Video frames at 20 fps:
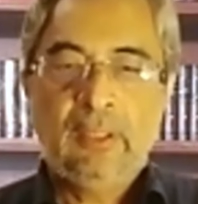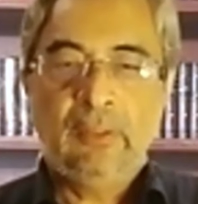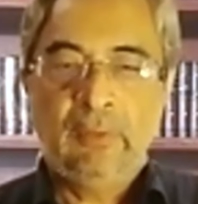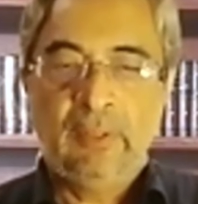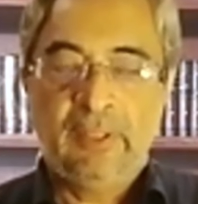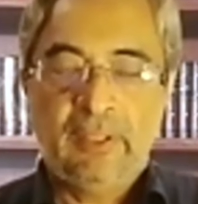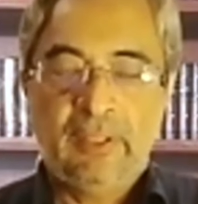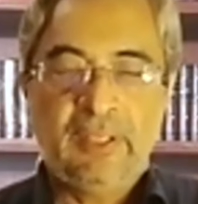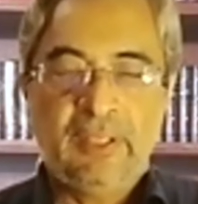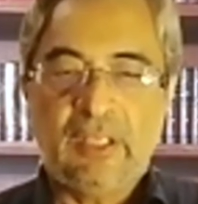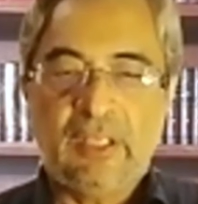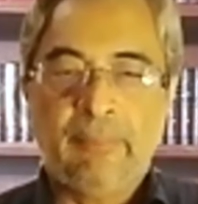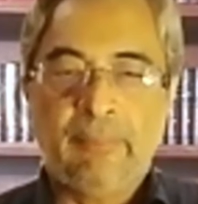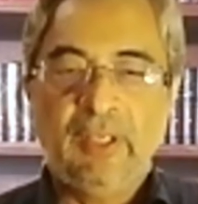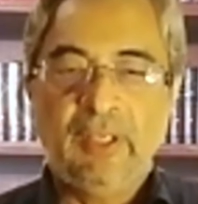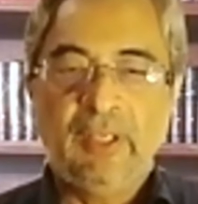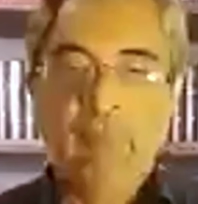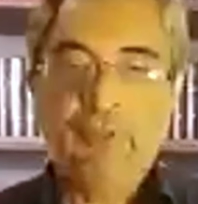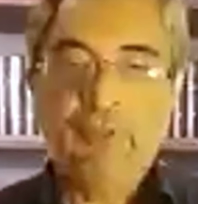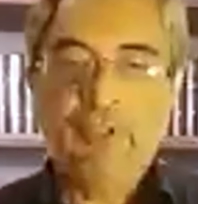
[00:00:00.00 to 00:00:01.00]
Religion is
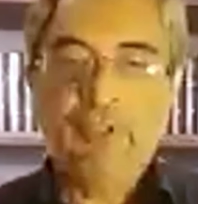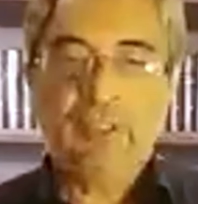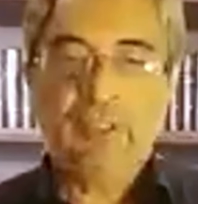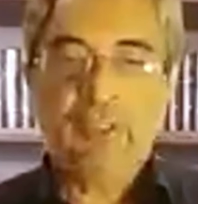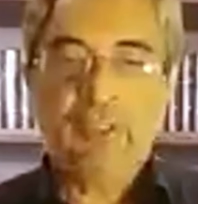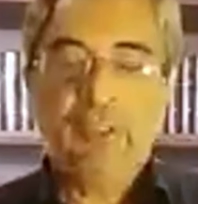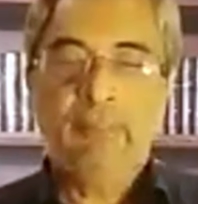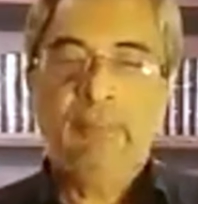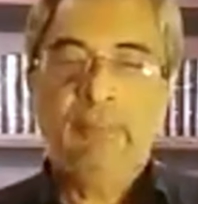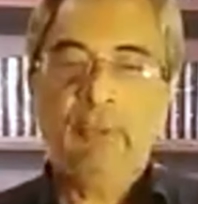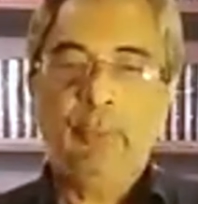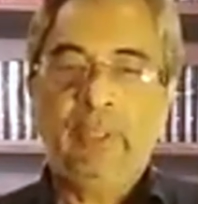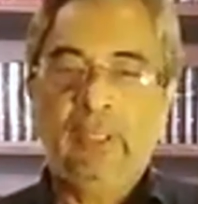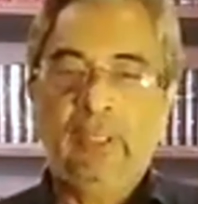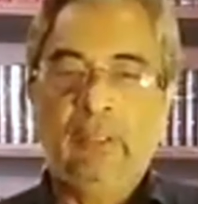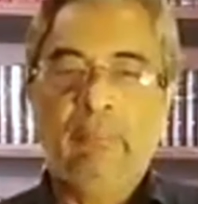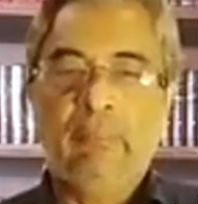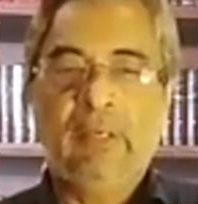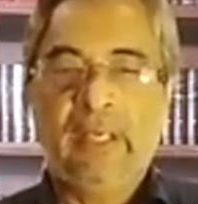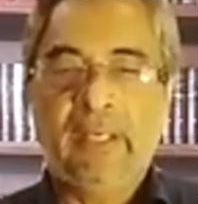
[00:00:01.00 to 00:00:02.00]
something which is
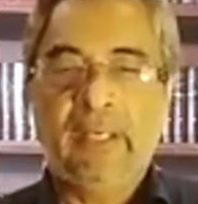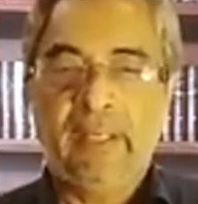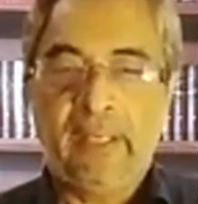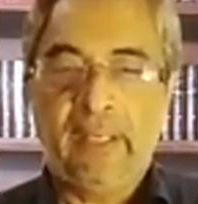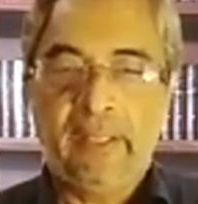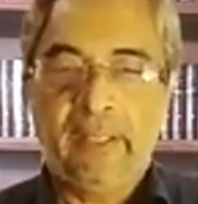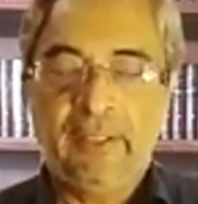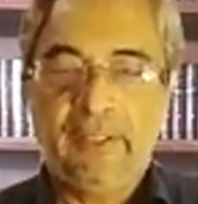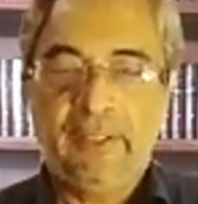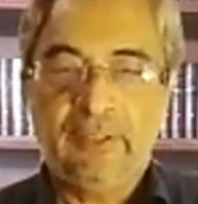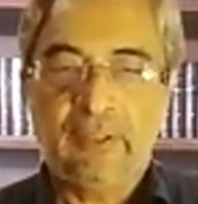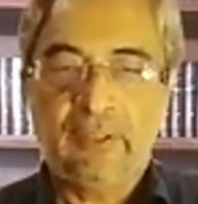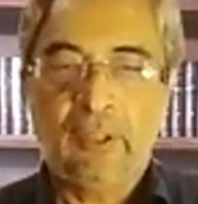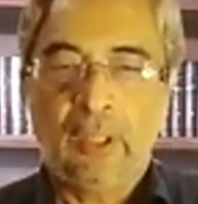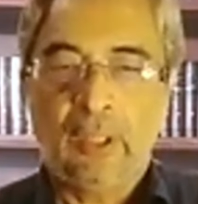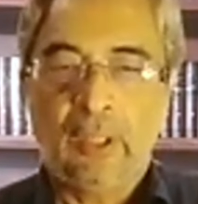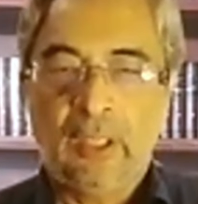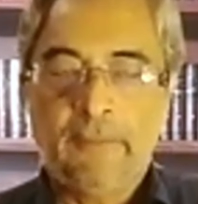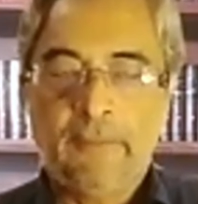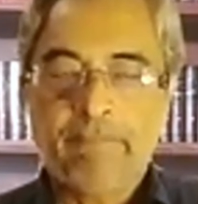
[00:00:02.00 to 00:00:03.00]
between a man and his
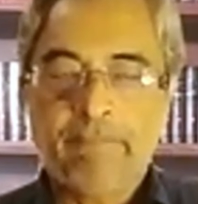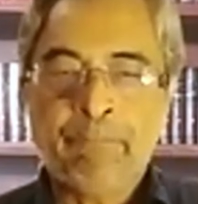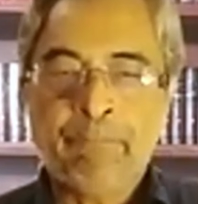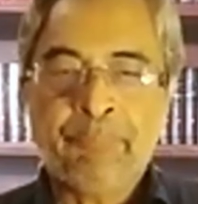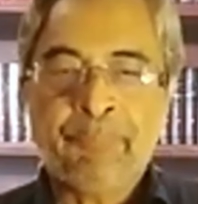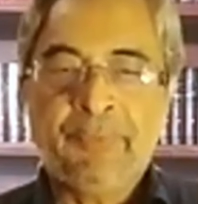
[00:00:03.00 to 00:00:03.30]
God.